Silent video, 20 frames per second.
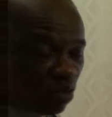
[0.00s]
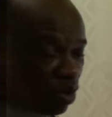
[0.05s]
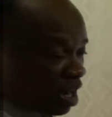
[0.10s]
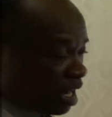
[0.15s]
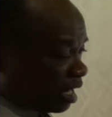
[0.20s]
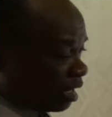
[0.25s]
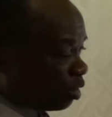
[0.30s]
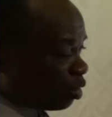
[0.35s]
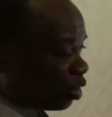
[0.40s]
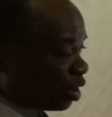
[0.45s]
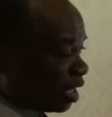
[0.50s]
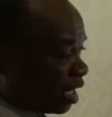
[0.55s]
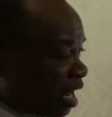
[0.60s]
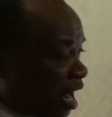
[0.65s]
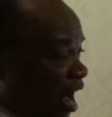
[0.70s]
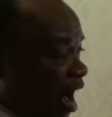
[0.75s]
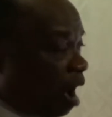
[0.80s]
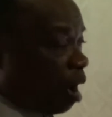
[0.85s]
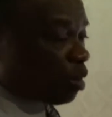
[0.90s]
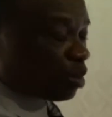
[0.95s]
While
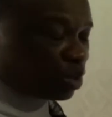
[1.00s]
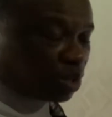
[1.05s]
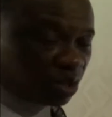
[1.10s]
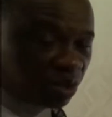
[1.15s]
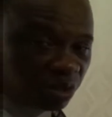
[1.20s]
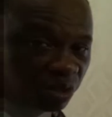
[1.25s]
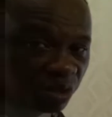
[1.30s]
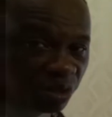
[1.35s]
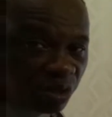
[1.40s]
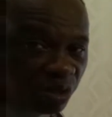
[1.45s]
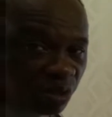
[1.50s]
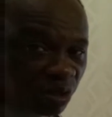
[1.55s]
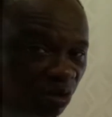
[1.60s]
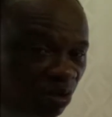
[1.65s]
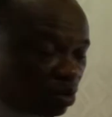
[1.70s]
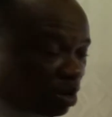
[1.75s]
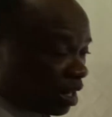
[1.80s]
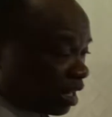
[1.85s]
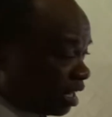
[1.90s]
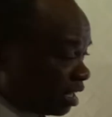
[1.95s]
going out,
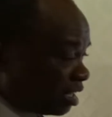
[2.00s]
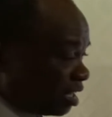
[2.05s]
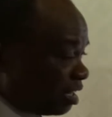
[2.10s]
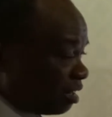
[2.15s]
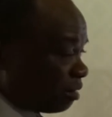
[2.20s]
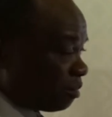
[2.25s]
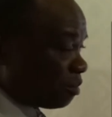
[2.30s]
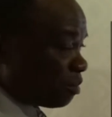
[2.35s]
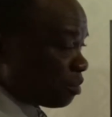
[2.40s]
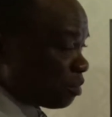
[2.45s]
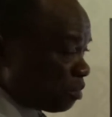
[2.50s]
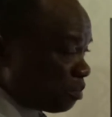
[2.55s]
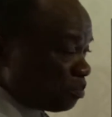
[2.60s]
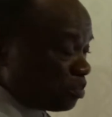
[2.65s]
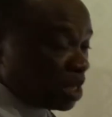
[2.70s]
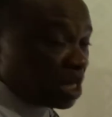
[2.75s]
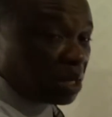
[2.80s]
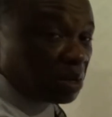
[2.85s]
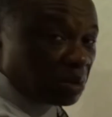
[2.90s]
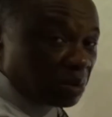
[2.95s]
you are getting
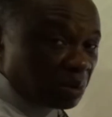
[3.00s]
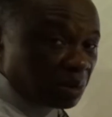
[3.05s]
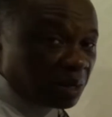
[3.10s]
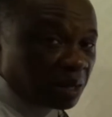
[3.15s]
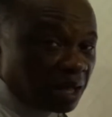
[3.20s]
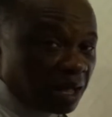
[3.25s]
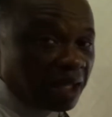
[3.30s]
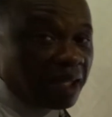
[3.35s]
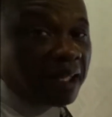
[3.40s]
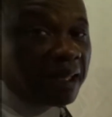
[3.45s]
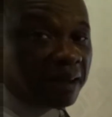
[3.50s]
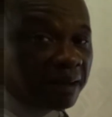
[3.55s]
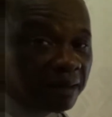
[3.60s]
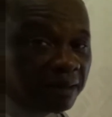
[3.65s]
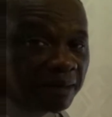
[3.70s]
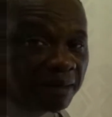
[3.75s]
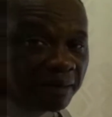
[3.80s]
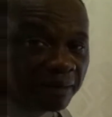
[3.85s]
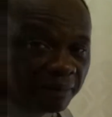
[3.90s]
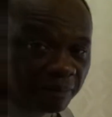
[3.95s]
bigger
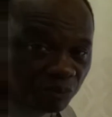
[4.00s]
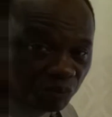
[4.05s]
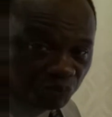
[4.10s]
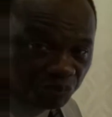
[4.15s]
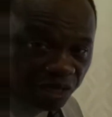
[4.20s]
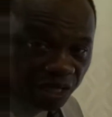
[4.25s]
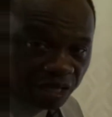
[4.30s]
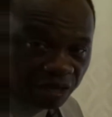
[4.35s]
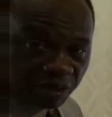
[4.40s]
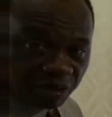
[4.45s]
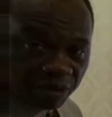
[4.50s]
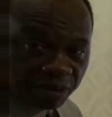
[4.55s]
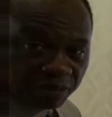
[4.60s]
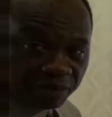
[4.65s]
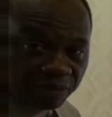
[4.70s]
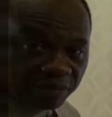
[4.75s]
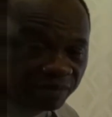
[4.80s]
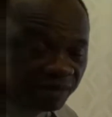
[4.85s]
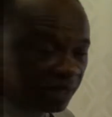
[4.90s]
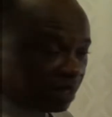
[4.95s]
and
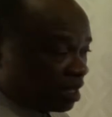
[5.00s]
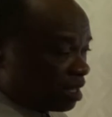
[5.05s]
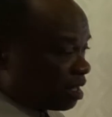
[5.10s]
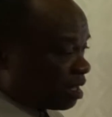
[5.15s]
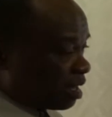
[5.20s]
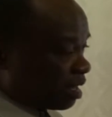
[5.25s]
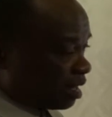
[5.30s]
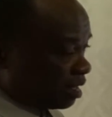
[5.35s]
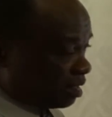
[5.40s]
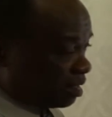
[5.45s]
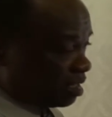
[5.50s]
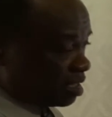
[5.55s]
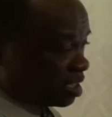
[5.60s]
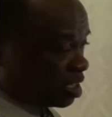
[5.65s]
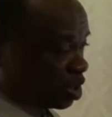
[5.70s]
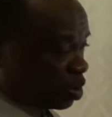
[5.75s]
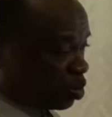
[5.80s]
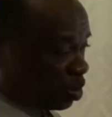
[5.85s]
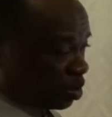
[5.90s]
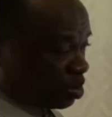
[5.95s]
bigger. And
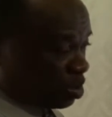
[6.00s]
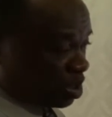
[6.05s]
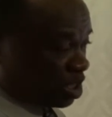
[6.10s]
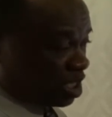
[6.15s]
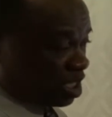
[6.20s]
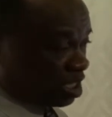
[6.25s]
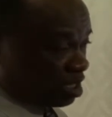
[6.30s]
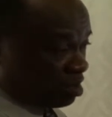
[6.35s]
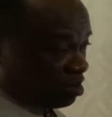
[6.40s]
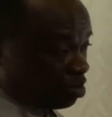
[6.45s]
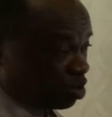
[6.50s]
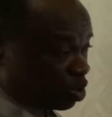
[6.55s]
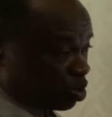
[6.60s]
this is what you see.